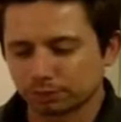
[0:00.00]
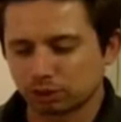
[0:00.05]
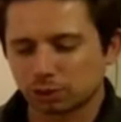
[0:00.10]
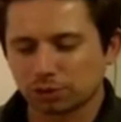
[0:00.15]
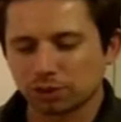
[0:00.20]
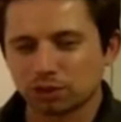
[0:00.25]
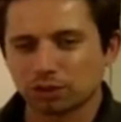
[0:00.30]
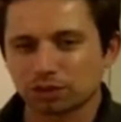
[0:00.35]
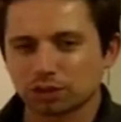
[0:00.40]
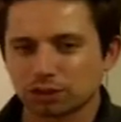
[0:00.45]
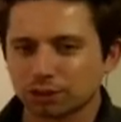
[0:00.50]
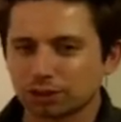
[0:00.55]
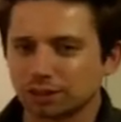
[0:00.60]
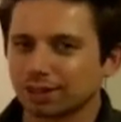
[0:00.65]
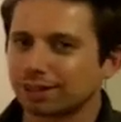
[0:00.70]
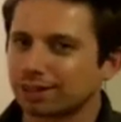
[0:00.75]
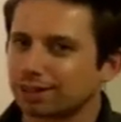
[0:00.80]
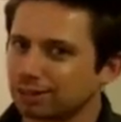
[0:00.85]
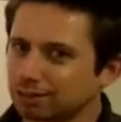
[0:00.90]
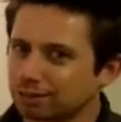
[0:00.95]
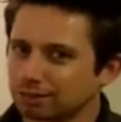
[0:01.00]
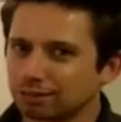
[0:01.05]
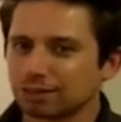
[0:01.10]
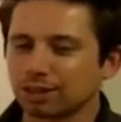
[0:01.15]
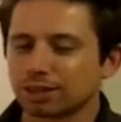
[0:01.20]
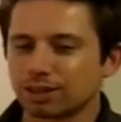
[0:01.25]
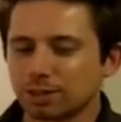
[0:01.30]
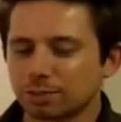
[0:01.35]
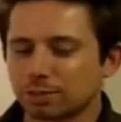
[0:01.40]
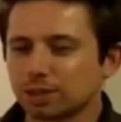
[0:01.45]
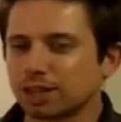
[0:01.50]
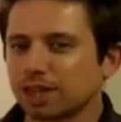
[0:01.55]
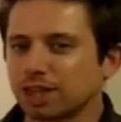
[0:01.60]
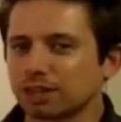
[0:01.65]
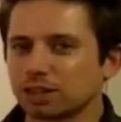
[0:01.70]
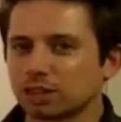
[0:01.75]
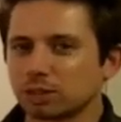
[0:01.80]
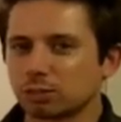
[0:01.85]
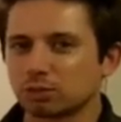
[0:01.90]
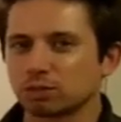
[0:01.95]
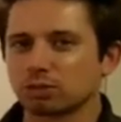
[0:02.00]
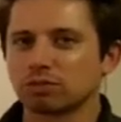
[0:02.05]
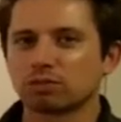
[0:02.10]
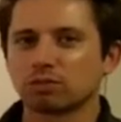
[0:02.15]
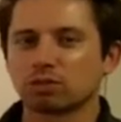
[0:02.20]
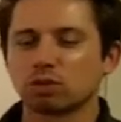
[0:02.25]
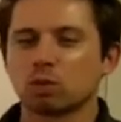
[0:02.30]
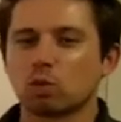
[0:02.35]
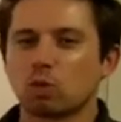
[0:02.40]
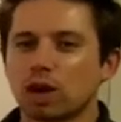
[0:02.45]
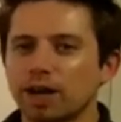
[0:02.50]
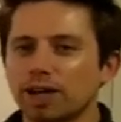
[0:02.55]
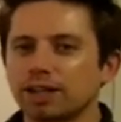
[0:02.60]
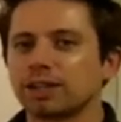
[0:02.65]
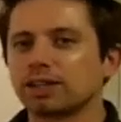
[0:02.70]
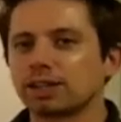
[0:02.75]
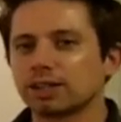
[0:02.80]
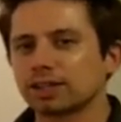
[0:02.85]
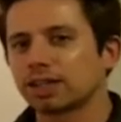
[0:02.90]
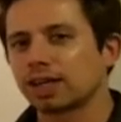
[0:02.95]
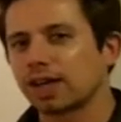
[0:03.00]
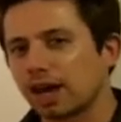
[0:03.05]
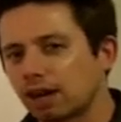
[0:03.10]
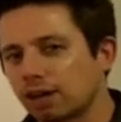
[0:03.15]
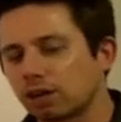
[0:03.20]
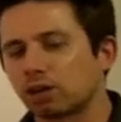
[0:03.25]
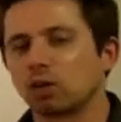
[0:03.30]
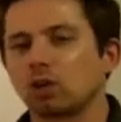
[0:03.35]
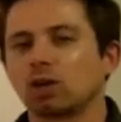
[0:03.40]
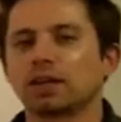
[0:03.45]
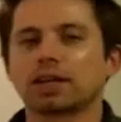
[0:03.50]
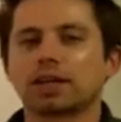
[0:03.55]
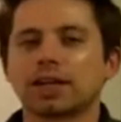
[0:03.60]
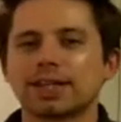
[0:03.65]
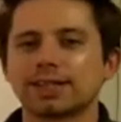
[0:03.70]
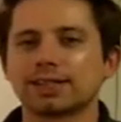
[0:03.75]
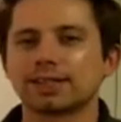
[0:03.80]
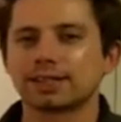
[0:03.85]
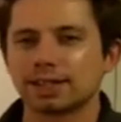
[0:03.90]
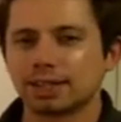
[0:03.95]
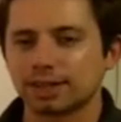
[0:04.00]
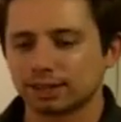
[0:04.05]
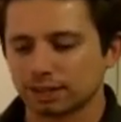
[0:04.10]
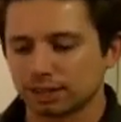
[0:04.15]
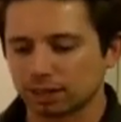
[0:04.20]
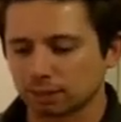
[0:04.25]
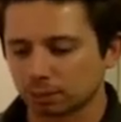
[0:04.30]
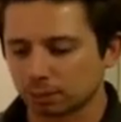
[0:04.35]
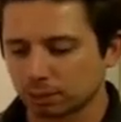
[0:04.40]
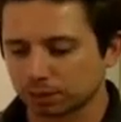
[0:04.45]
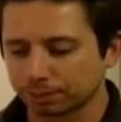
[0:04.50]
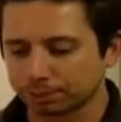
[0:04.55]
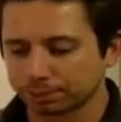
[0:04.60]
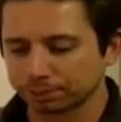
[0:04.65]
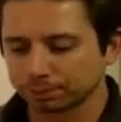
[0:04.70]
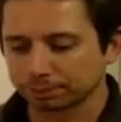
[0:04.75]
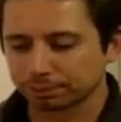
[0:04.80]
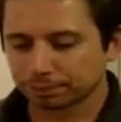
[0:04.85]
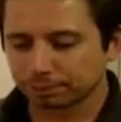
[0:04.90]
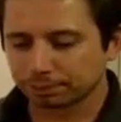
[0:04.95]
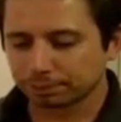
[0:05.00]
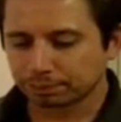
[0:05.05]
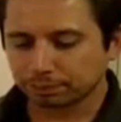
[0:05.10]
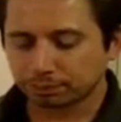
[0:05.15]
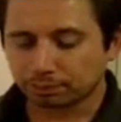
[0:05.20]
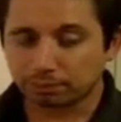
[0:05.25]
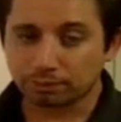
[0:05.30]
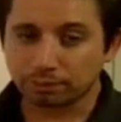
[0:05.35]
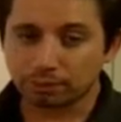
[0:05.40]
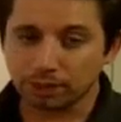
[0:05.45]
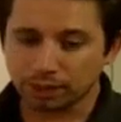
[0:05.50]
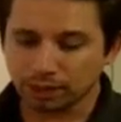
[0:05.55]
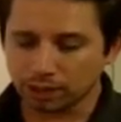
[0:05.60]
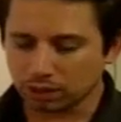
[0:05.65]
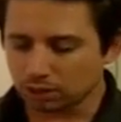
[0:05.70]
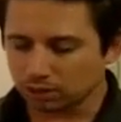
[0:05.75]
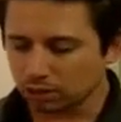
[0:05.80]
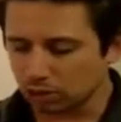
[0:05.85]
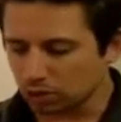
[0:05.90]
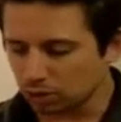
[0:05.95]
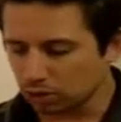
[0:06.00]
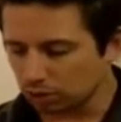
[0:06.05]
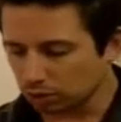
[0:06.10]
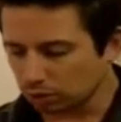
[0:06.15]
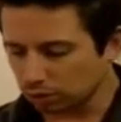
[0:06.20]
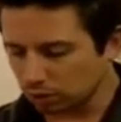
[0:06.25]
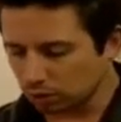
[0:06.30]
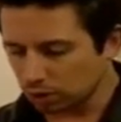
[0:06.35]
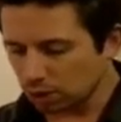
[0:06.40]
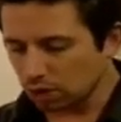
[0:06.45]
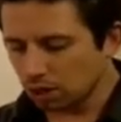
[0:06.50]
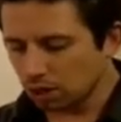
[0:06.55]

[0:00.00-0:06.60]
especially, again, I keep saying this, but for a wine in this category, I hate saying that, but it's true.